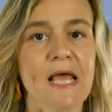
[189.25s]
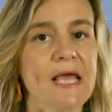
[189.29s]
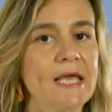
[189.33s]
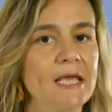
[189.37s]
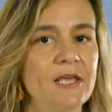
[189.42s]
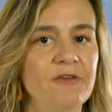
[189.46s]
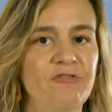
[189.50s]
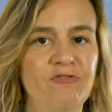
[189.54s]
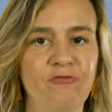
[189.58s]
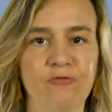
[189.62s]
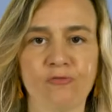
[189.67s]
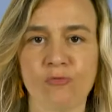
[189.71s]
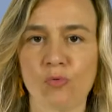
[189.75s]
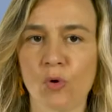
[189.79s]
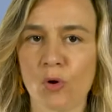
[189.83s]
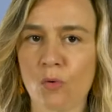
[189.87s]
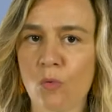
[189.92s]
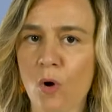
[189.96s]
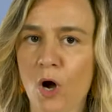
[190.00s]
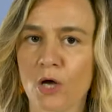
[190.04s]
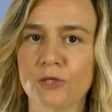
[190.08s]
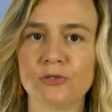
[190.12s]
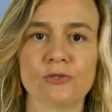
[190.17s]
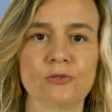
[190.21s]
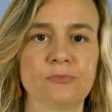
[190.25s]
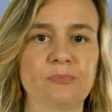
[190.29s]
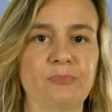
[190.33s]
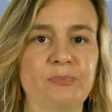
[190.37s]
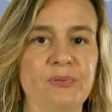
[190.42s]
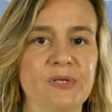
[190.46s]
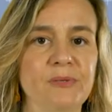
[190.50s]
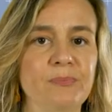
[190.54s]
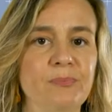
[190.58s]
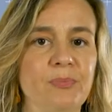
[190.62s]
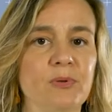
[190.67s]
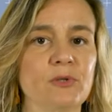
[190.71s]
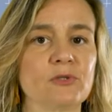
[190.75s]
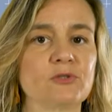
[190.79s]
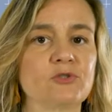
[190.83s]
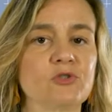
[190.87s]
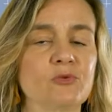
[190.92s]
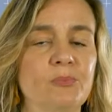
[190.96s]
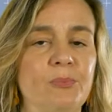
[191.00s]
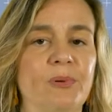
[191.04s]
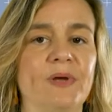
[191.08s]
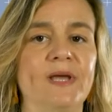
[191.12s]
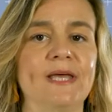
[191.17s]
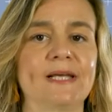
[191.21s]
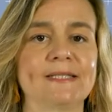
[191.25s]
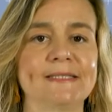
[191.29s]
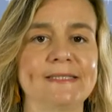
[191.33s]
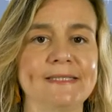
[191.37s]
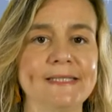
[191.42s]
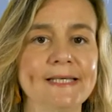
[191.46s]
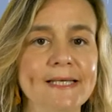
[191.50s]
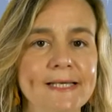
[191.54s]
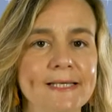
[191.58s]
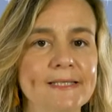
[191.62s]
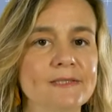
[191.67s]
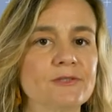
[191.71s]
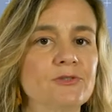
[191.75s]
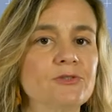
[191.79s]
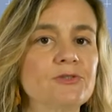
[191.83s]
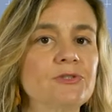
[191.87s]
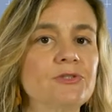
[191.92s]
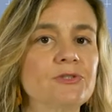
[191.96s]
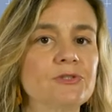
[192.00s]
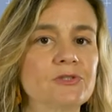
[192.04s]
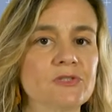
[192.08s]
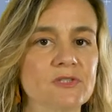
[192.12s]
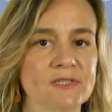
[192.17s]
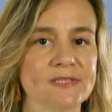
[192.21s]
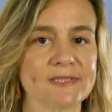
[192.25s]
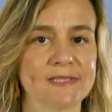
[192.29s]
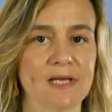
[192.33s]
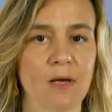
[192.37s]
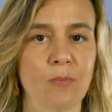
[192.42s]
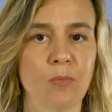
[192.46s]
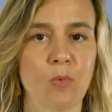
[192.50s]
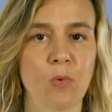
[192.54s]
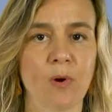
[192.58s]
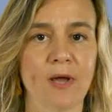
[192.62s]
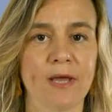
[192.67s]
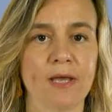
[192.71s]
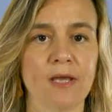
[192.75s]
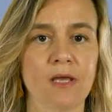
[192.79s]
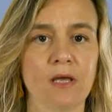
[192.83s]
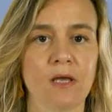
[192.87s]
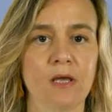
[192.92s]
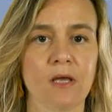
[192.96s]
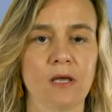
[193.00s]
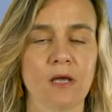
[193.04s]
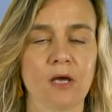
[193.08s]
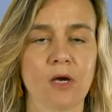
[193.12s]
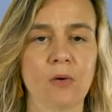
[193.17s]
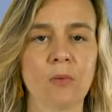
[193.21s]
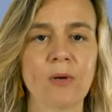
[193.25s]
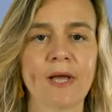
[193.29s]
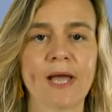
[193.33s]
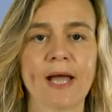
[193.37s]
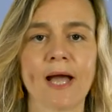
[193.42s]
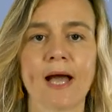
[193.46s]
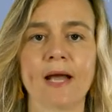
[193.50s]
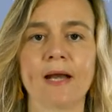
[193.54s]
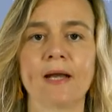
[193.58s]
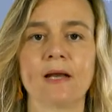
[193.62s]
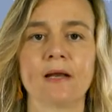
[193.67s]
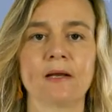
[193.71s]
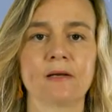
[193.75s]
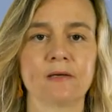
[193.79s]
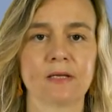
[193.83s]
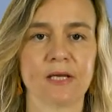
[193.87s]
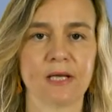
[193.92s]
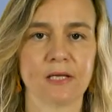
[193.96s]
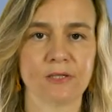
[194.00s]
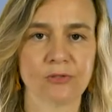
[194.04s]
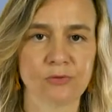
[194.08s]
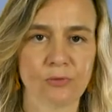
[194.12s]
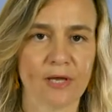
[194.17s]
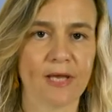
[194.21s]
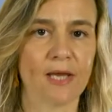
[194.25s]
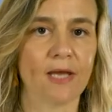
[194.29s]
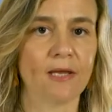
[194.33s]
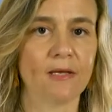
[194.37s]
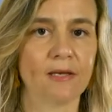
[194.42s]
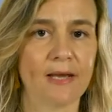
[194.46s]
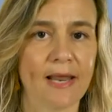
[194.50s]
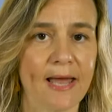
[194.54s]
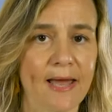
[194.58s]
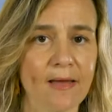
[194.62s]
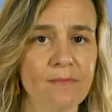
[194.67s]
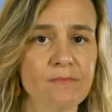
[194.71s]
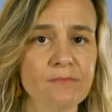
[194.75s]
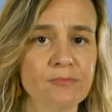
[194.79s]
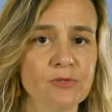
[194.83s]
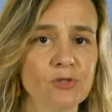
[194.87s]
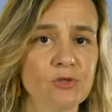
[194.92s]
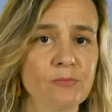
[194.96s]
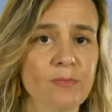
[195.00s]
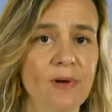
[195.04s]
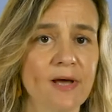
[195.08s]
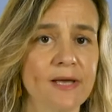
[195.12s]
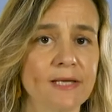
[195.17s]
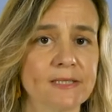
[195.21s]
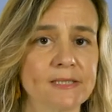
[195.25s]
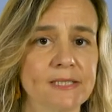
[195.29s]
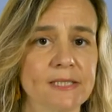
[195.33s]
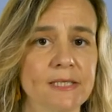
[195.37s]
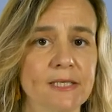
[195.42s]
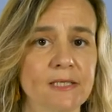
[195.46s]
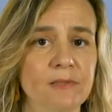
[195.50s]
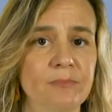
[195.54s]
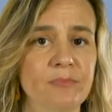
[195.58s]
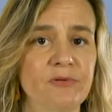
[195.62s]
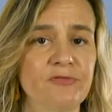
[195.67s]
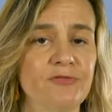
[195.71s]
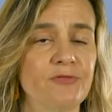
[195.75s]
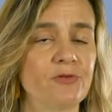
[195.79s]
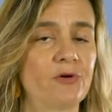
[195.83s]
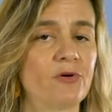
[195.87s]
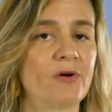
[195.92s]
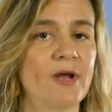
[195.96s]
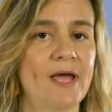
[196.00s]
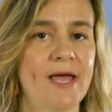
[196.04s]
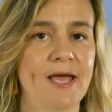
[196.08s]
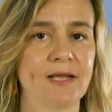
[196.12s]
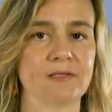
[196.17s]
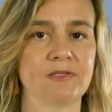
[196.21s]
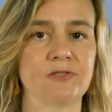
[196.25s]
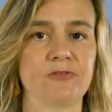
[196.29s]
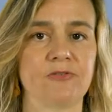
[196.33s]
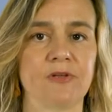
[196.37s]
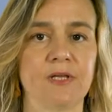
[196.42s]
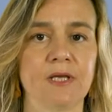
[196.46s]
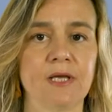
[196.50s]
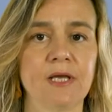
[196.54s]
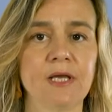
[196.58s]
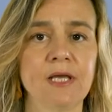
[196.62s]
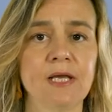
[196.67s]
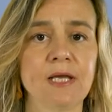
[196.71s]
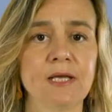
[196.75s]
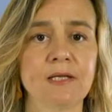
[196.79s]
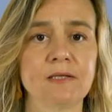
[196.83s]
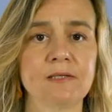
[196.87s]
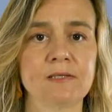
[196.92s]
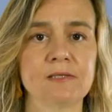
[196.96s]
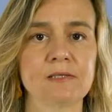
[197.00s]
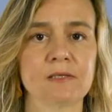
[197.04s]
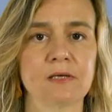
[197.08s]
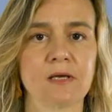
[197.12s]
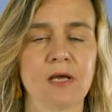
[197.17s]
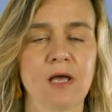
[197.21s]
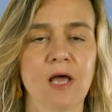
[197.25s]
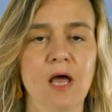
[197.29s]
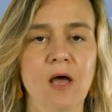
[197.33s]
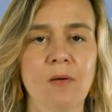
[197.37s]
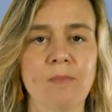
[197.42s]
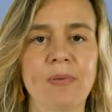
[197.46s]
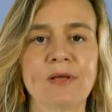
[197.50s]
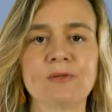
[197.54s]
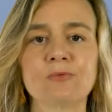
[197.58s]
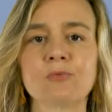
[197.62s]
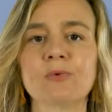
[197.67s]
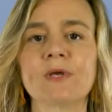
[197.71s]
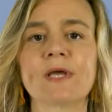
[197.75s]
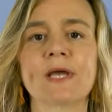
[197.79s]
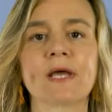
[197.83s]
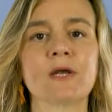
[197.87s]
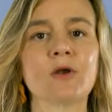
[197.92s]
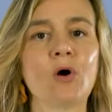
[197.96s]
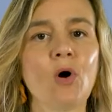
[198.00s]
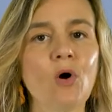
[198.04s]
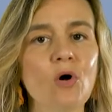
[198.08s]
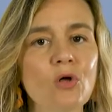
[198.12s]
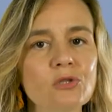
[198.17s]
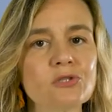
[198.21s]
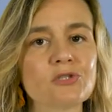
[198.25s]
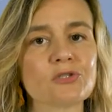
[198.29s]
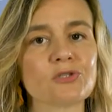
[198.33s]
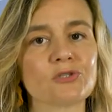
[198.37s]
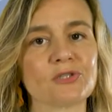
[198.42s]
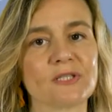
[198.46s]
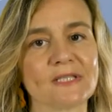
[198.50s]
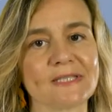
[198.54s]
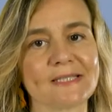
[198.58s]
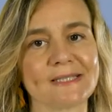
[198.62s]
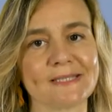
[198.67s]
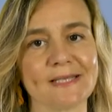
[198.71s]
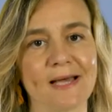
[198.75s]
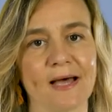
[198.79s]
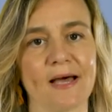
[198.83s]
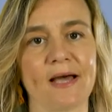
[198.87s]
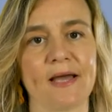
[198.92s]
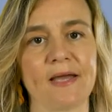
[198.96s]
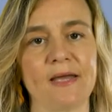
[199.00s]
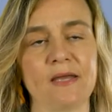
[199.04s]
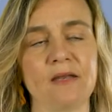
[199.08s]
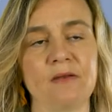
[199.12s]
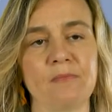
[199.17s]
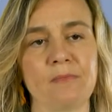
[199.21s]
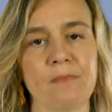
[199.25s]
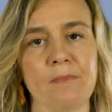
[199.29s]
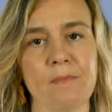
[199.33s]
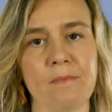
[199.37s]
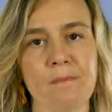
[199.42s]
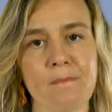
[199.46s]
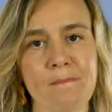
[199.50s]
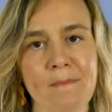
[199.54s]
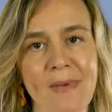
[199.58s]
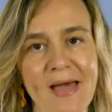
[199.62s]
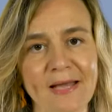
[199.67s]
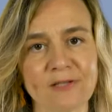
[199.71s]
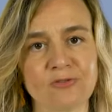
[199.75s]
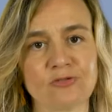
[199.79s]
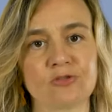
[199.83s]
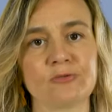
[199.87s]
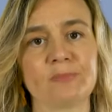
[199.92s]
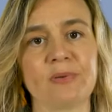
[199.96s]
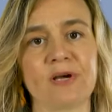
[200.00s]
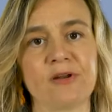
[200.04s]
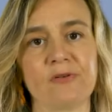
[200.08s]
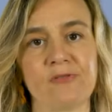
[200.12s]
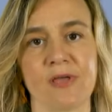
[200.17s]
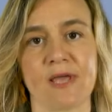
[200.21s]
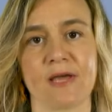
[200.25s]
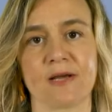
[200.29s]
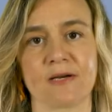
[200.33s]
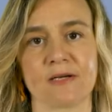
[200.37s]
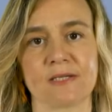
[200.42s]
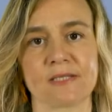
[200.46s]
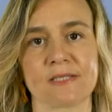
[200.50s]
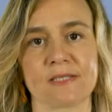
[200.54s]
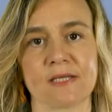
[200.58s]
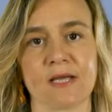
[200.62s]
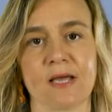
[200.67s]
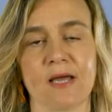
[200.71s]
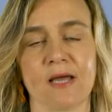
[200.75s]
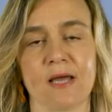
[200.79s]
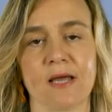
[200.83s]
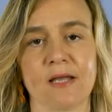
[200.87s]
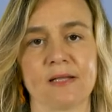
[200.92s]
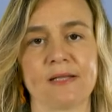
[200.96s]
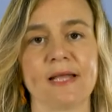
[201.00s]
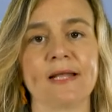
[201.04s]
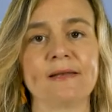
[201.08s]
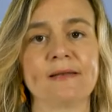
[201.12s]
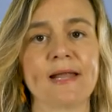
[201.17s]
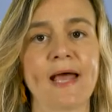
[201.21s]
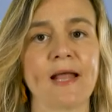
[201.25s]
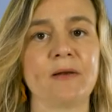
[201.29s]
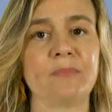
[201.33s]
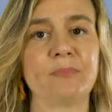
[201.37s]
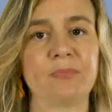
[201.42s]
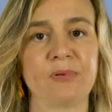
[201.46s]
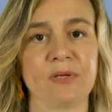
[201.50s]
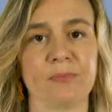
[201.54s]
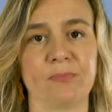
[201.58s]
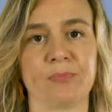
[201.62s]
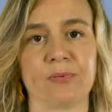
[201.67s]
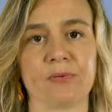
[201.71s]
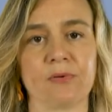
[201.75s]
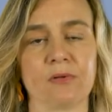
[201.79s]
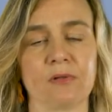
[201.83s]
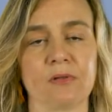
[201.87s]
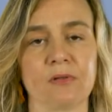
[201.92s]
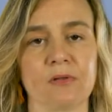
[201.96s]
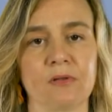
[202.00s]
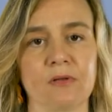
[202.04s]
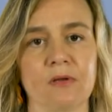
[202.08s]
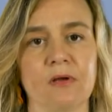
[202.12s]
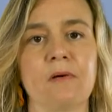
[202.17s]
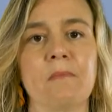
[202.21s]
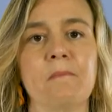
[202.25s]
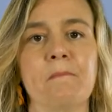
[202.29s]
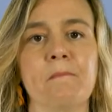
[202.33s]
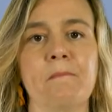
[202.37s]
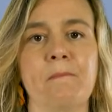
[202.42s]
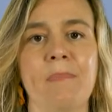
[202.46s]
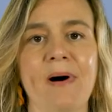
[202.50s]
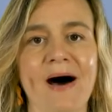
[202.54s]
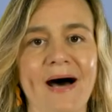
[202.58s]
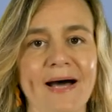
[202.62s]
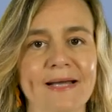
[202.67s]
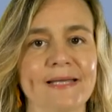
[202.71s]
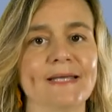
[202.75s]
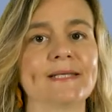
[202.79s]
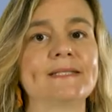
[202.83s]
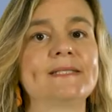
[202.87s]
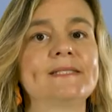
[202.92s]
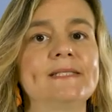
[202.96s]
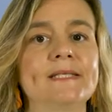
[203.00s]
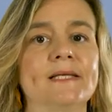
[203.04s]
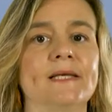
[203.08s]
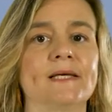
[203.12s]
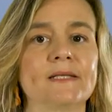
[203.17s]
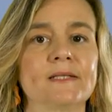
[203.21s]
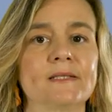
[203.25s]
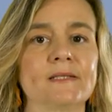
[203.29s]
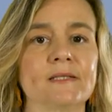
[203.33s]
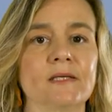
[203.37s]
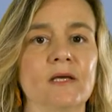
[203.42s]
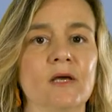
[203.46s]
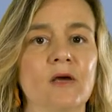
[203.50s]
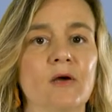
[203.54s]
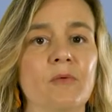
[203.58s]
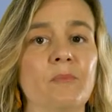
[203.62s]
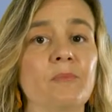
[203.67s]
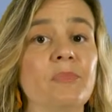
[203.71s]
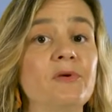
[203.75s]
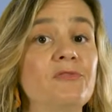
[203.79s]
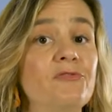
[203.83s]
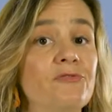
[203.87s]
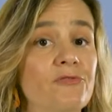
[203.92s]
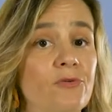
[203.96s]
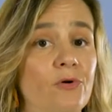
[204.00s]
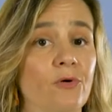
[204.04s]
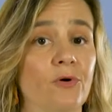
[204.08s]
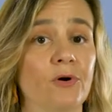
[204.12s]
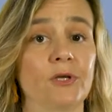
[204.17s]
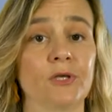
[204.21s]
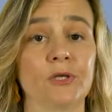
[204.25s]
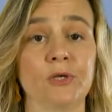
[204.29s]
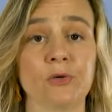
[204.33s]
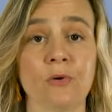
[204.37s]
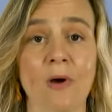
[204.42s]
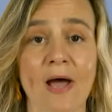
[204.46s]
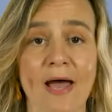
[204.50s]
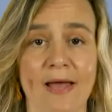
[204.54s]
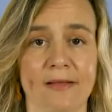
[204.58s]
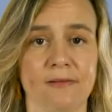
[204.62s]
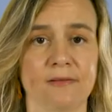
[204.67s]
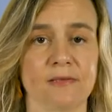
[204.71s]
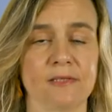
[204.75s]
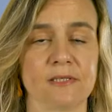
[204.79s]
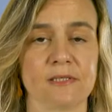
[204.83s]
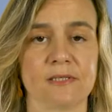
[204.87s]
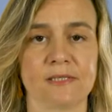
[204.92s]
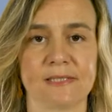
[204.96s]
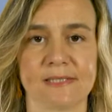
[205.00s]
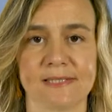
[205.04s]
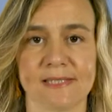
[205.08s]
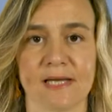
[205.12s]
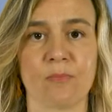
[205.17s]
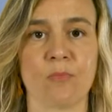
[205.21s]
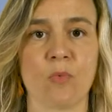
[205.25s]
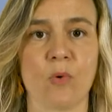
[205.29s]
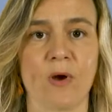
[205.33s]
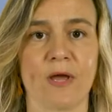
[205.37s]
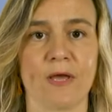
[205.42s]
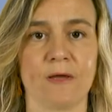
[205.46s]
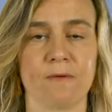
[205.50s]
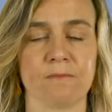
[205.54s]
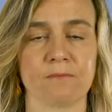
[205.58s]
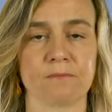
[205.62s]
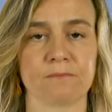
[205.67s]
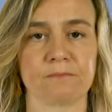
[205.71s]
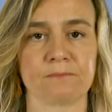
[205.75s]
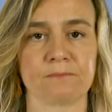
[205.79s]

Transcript: If we want people to pay a ticket to use the subway, we can educate them to buy a ticket before entering it, but we can also design metro barriers that tell people, buy a ticket before you enter the subway.